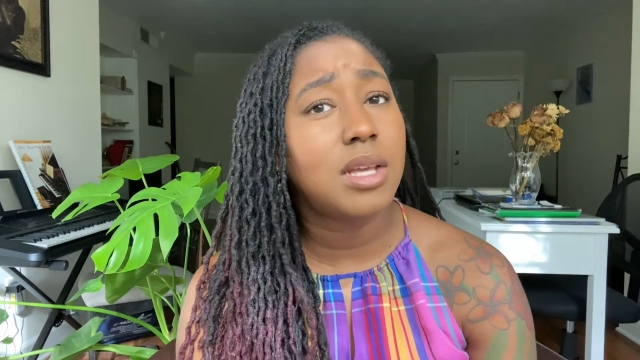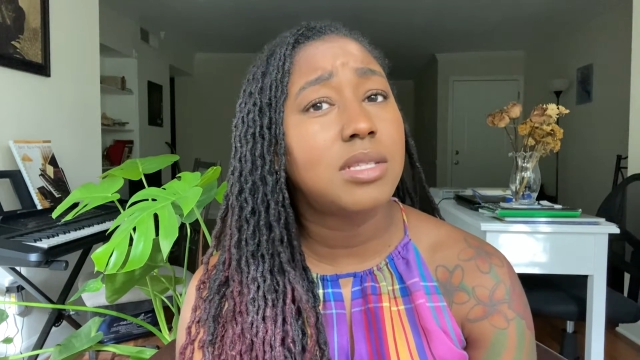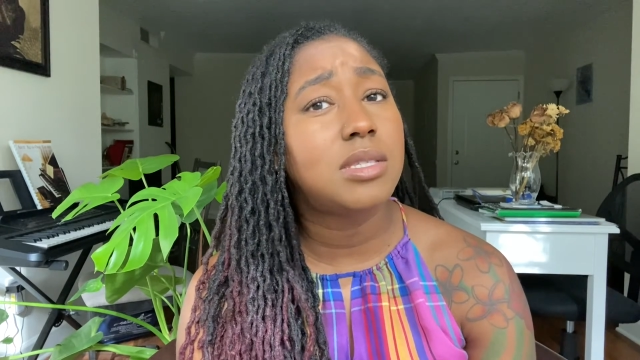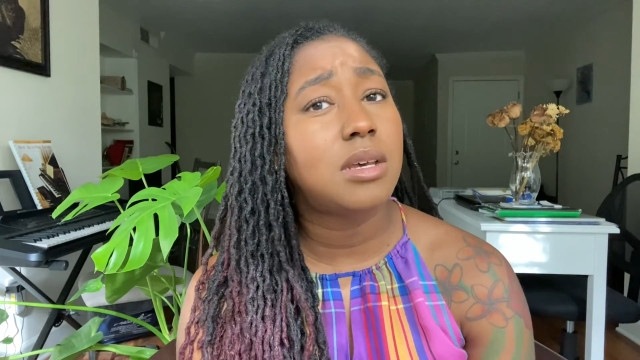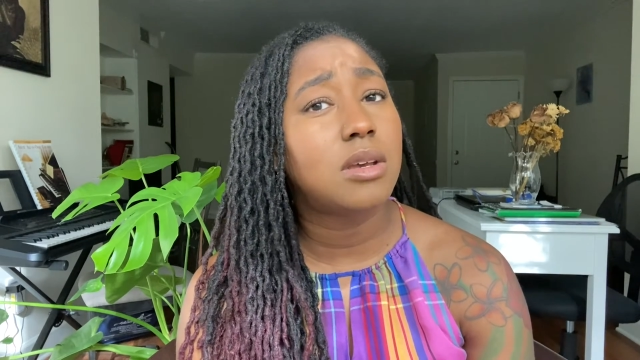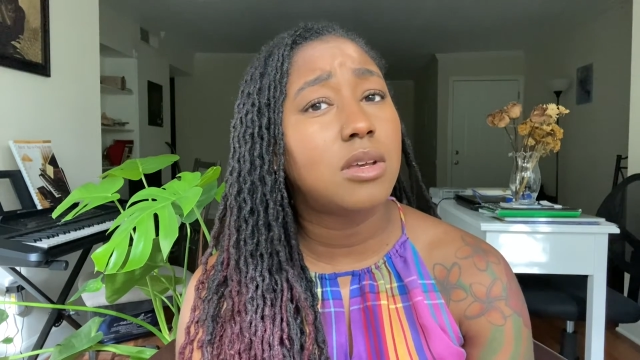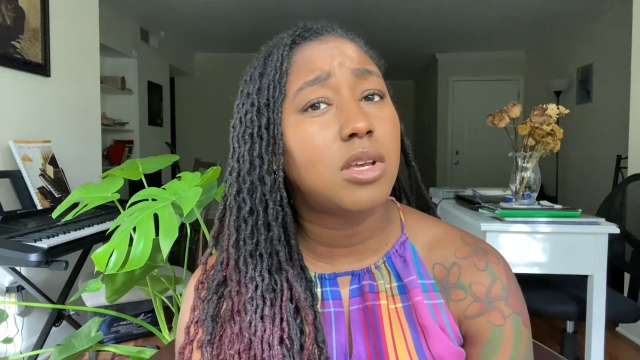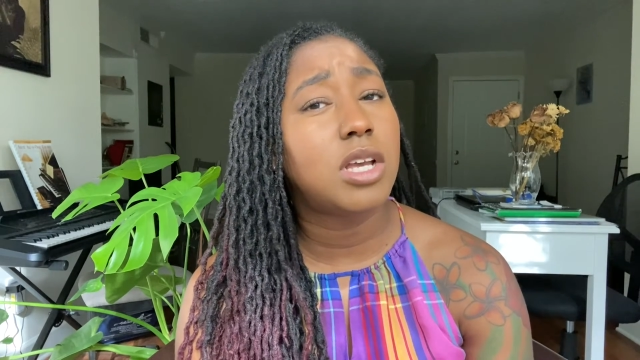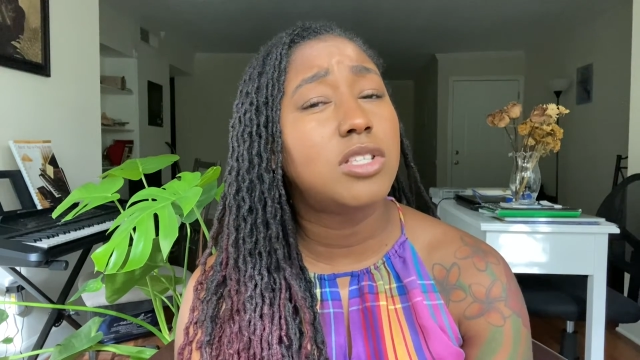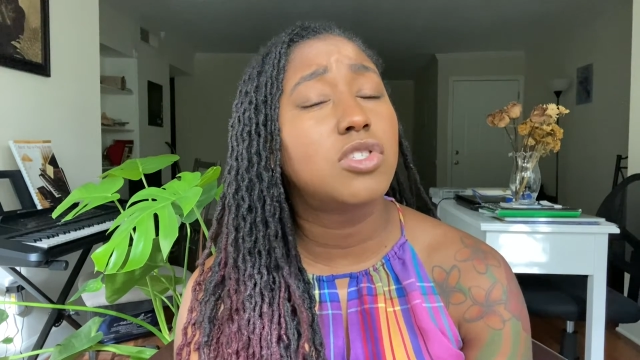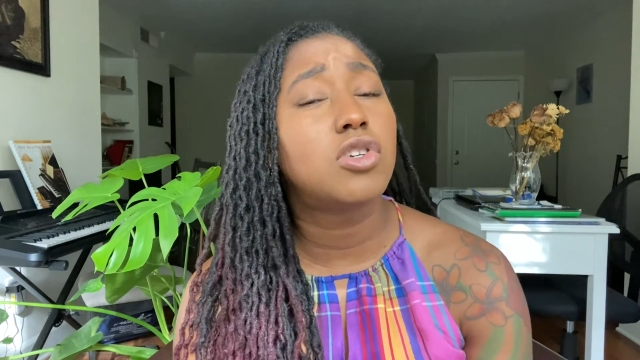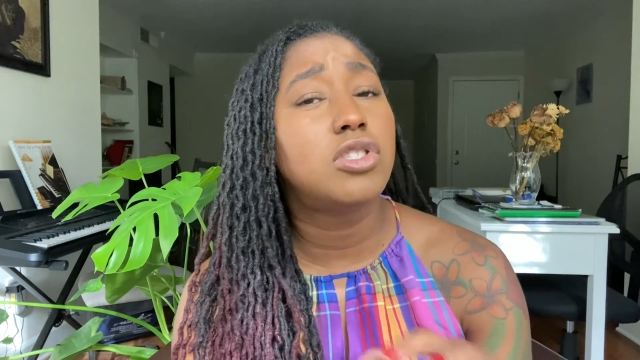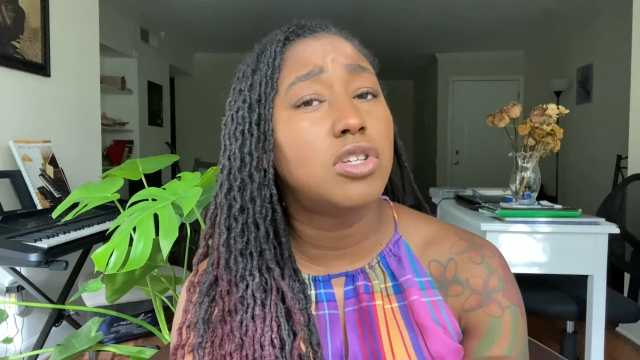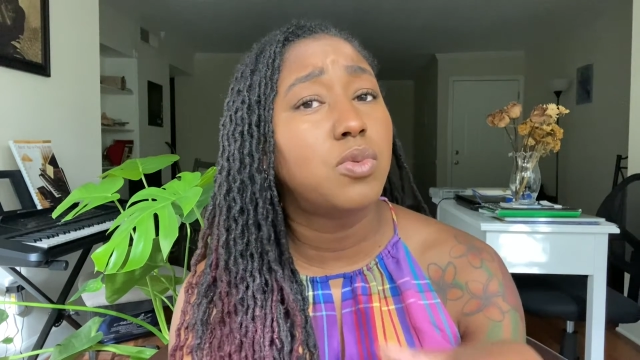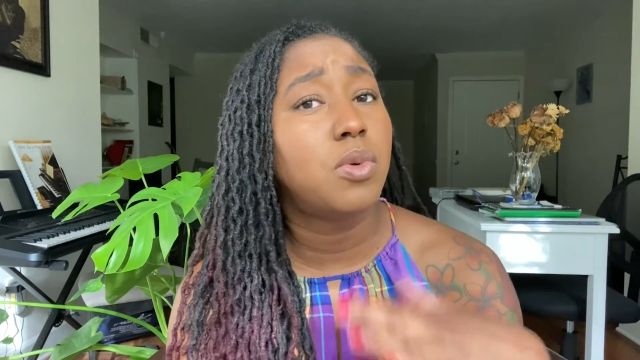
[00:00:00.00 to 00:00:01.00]
it's
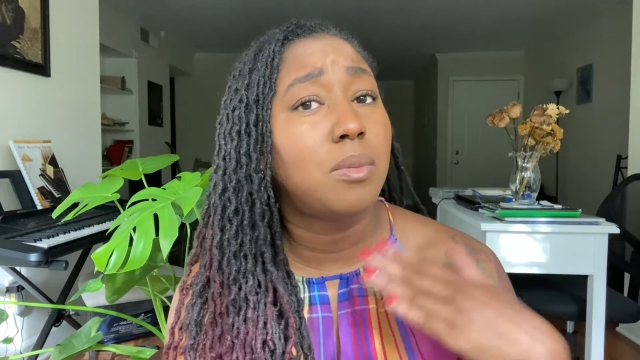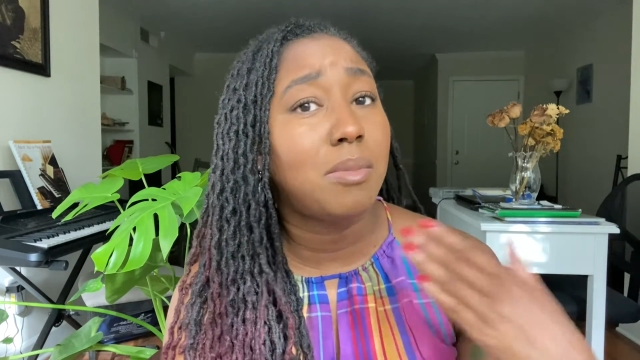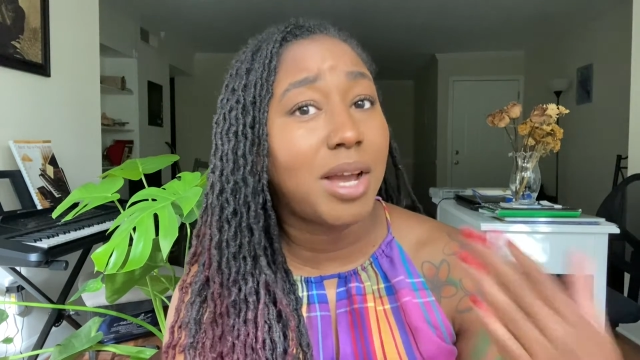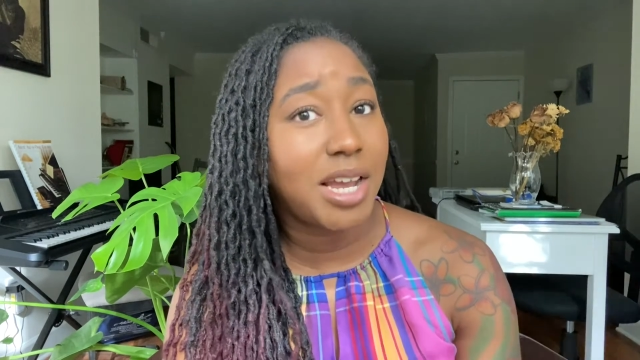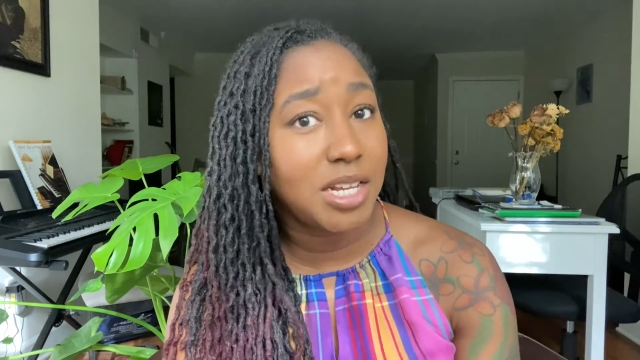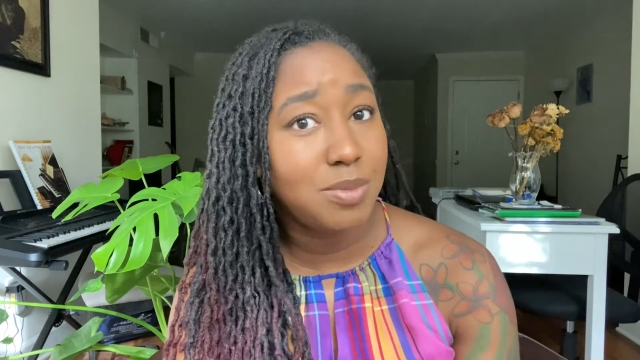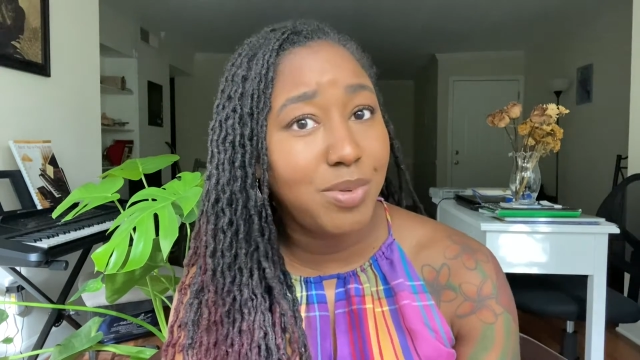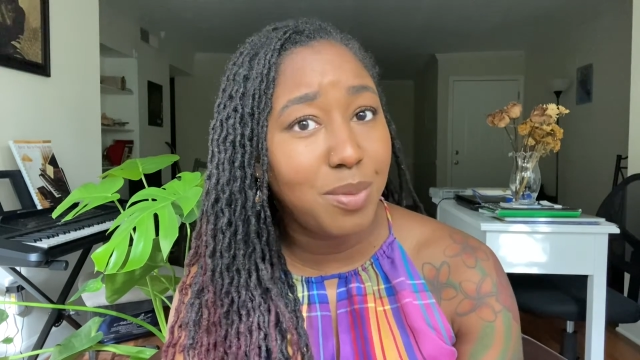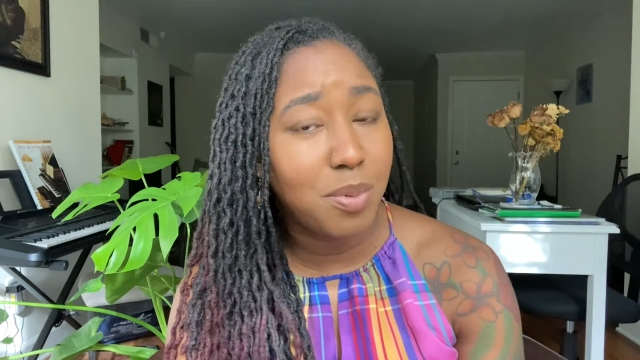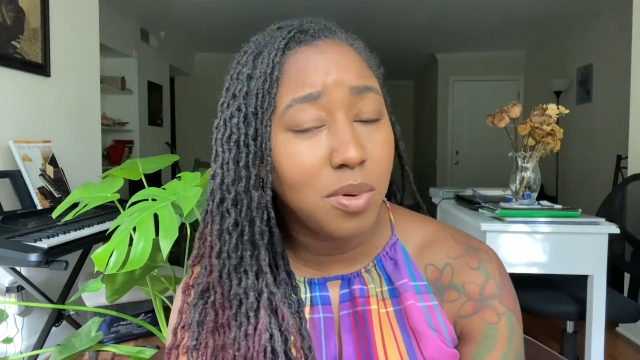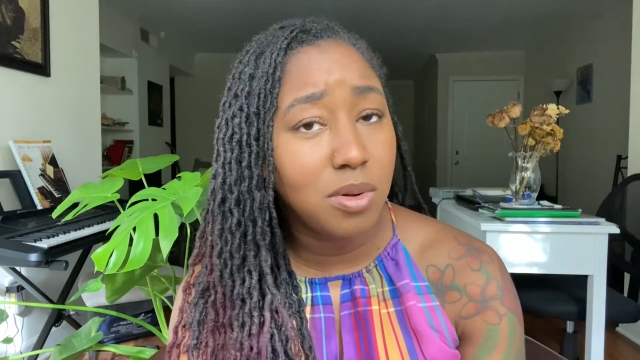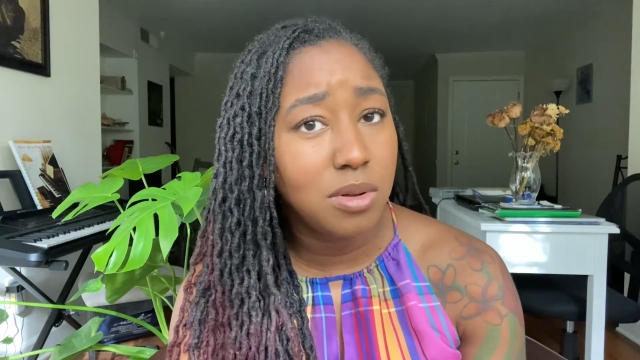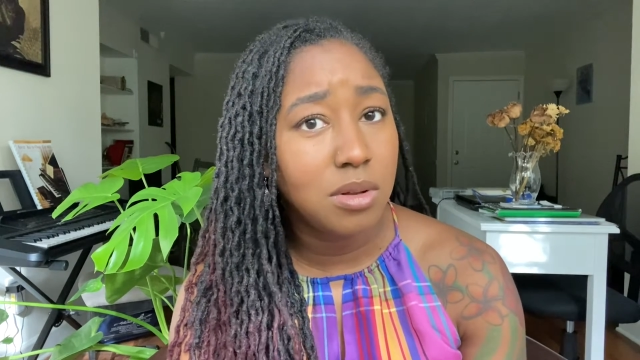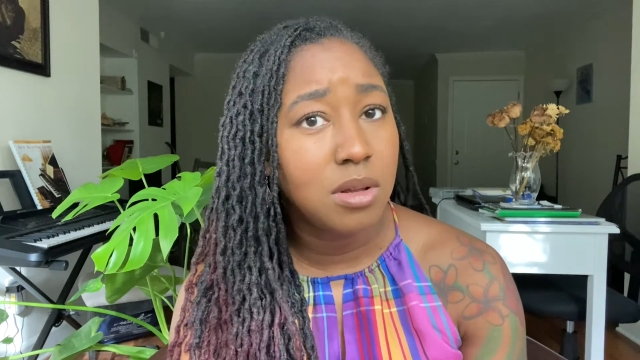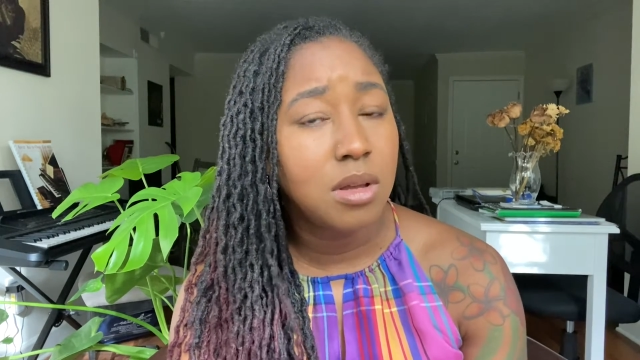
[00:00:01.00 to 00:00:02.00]
good to remind
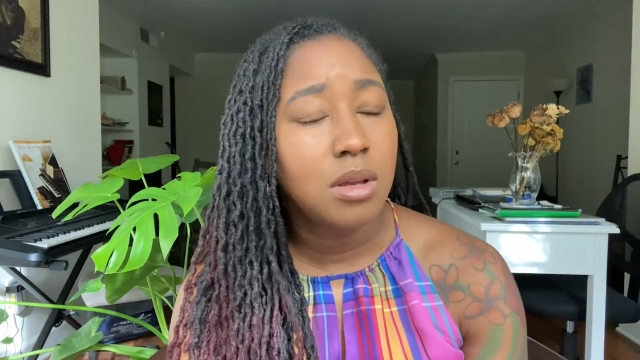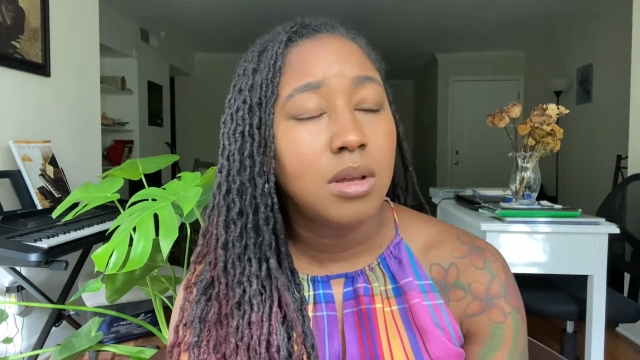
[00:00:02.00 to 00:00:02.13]
people